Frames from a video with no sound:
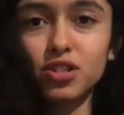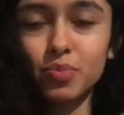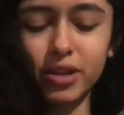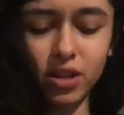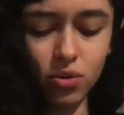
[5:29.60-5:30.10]
are
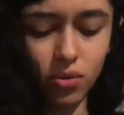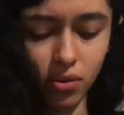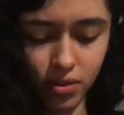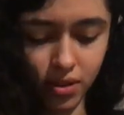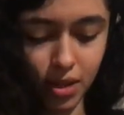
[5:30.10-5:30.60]
pretty cool.
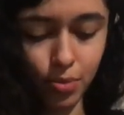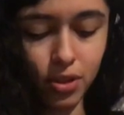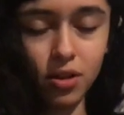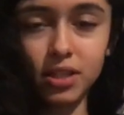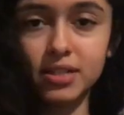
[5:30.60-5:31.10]
They put
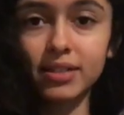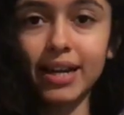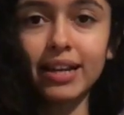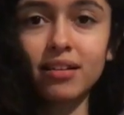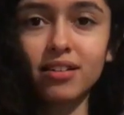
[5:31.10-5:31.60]
all these
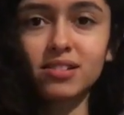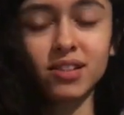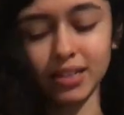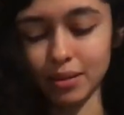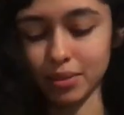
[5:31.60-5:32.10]
tiny arts
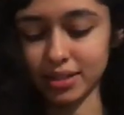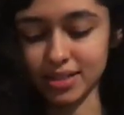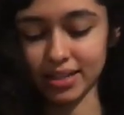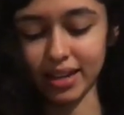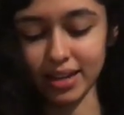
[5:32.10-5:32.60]
on them and
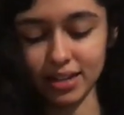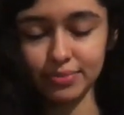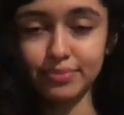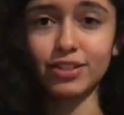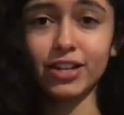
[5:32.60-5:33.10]
it's like,
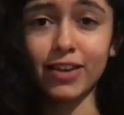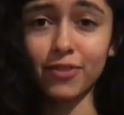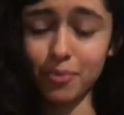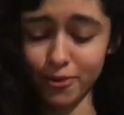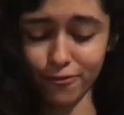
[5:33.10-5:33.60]
you're
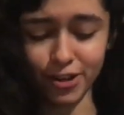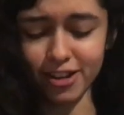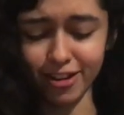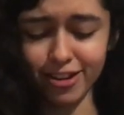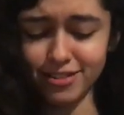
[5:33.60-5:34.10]
giving me free
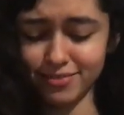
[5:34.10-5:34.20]
art?